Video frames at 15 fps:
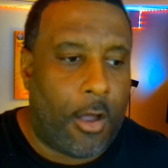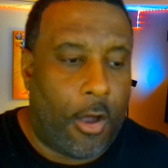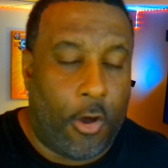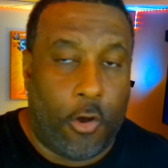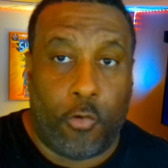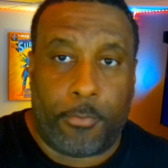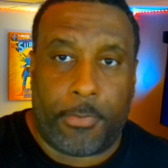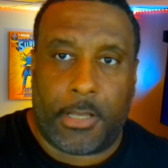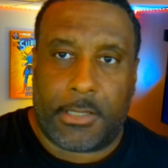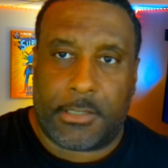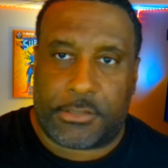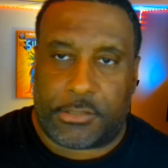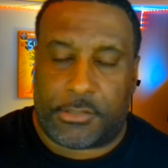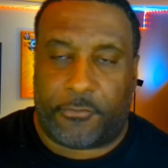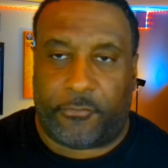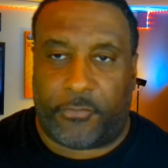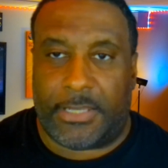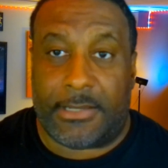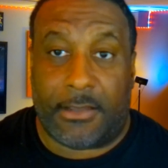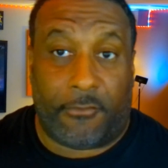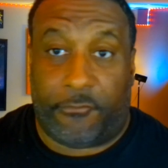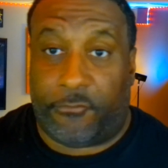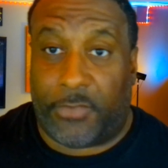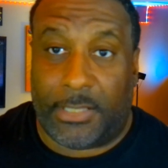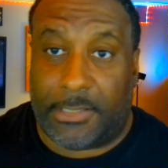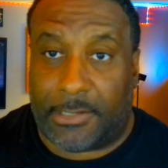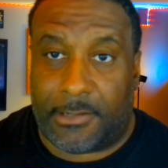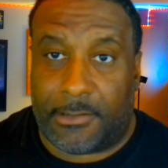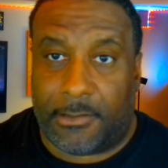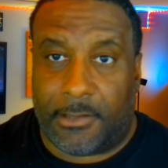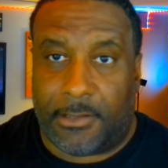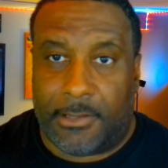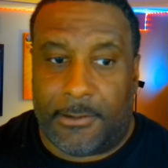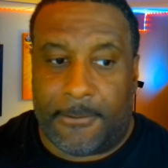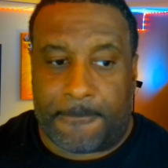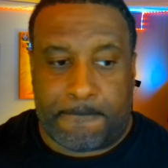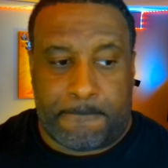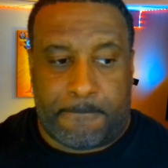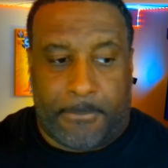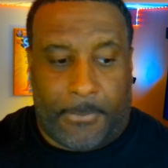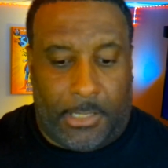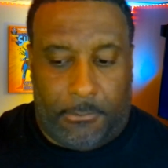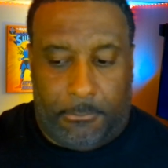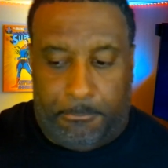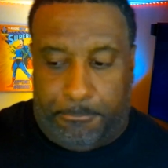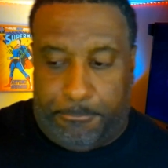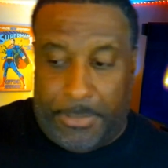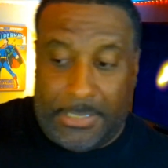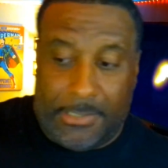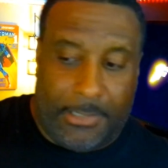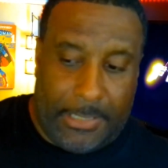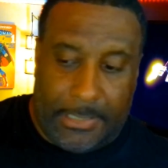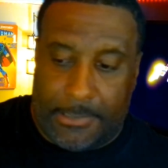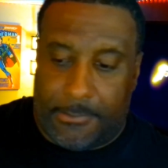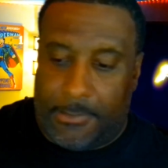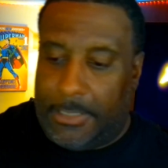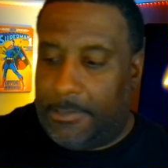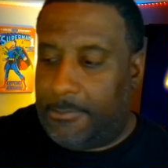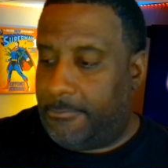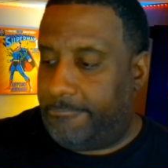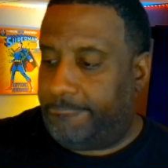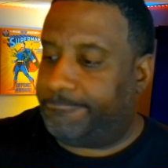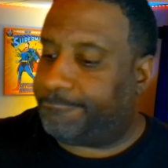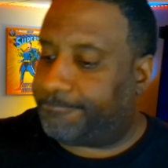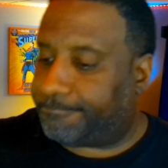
hope to defeat a villain, be it in